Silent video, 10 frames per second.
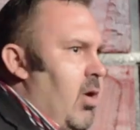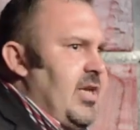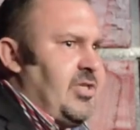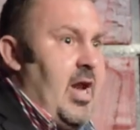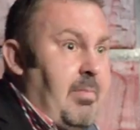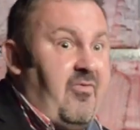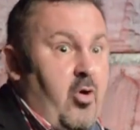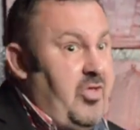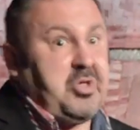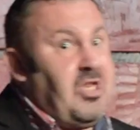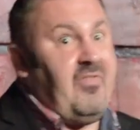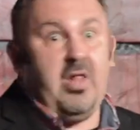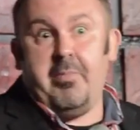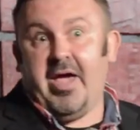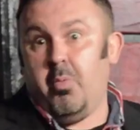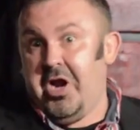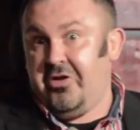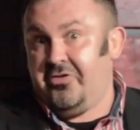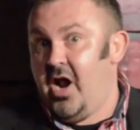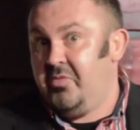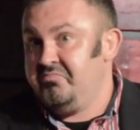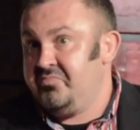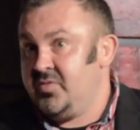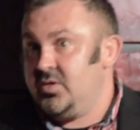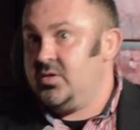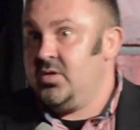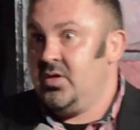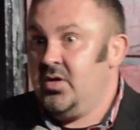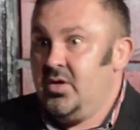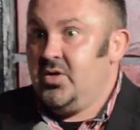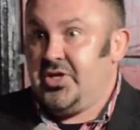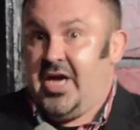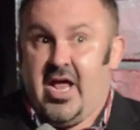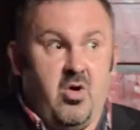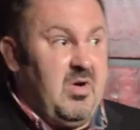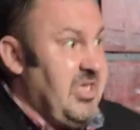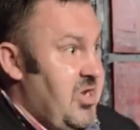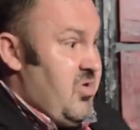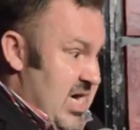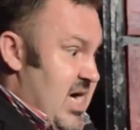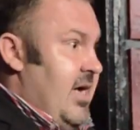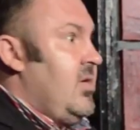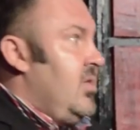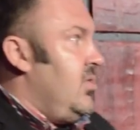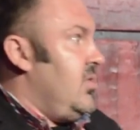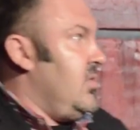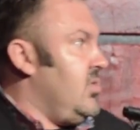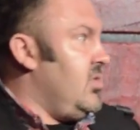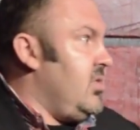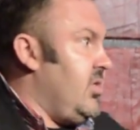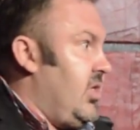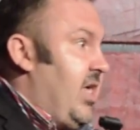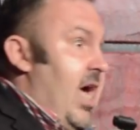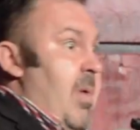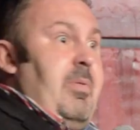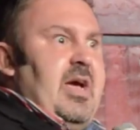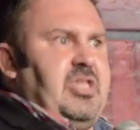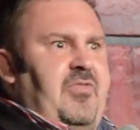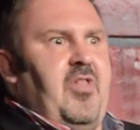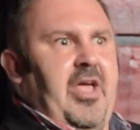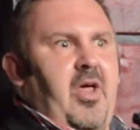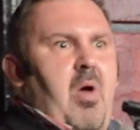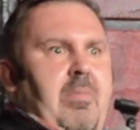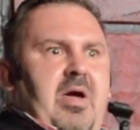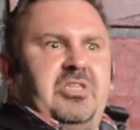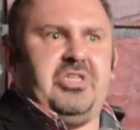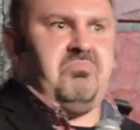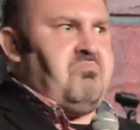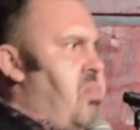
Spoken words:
breast the night before, this would definitely make it weird, you know? It's like, I don't know what to do, huh? I was like, maybe I can just flick it away. Maybe I can just...